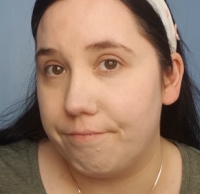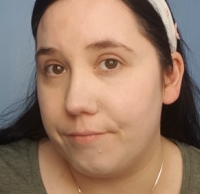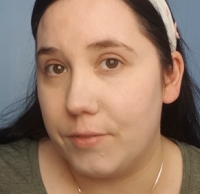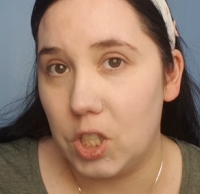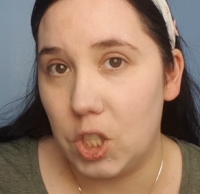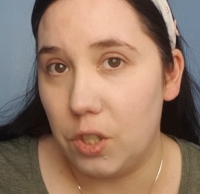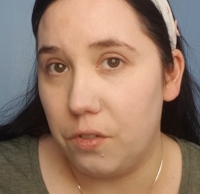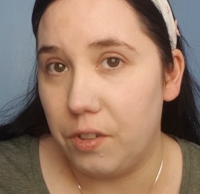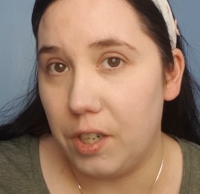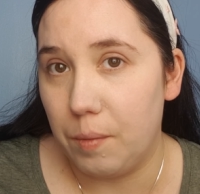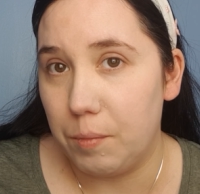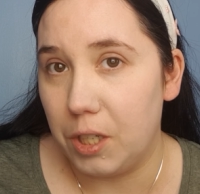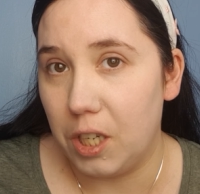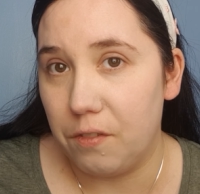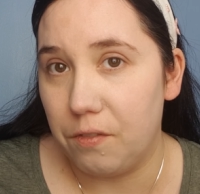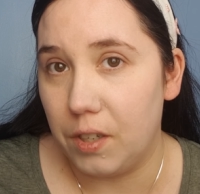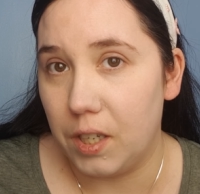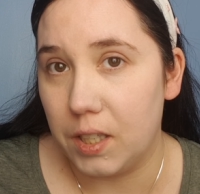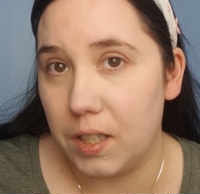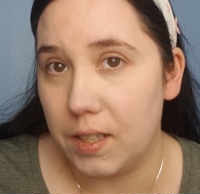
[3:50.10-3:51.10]
so far. I'm
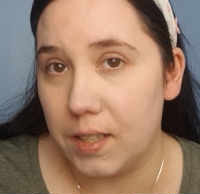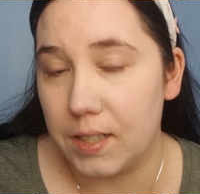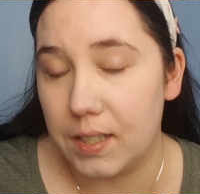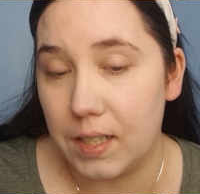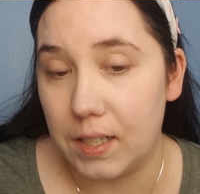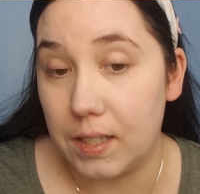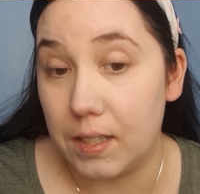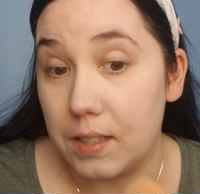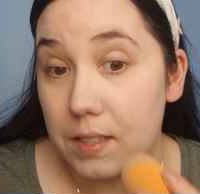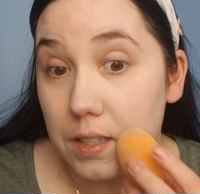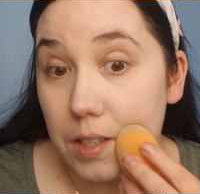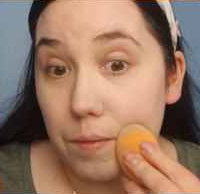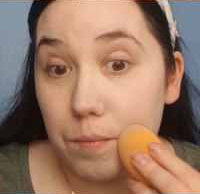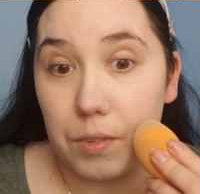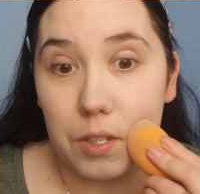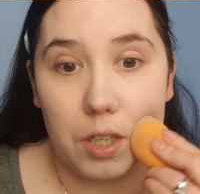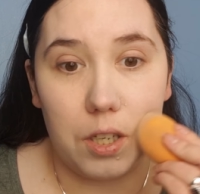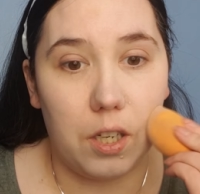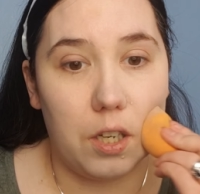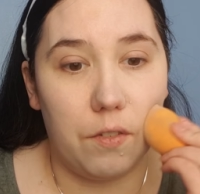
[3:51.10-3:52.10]
not a fan of this, guys.
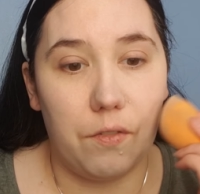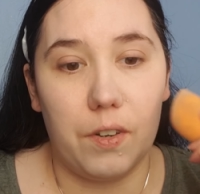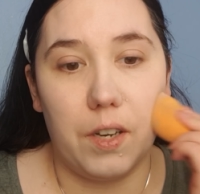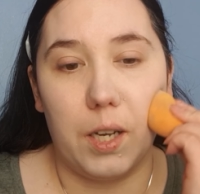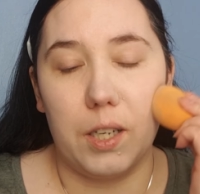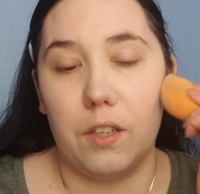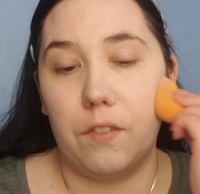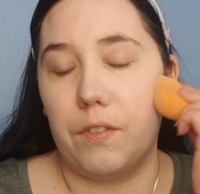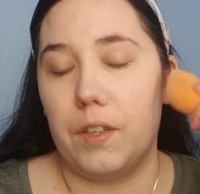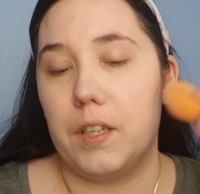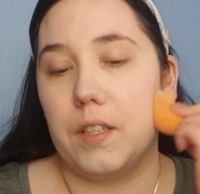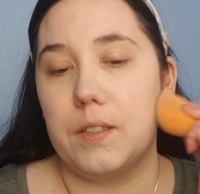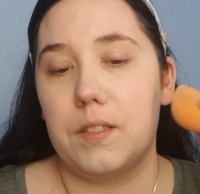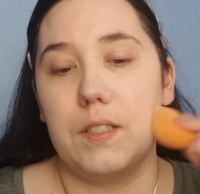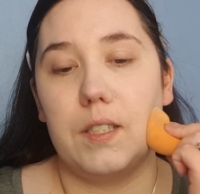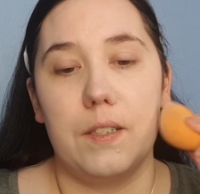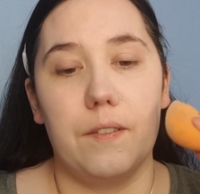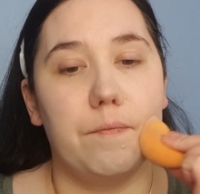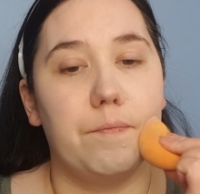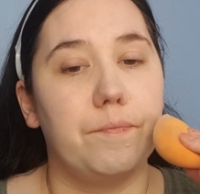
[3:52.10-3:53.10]
I'm not a fan of
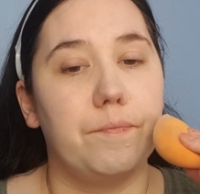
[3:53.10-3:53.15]
it.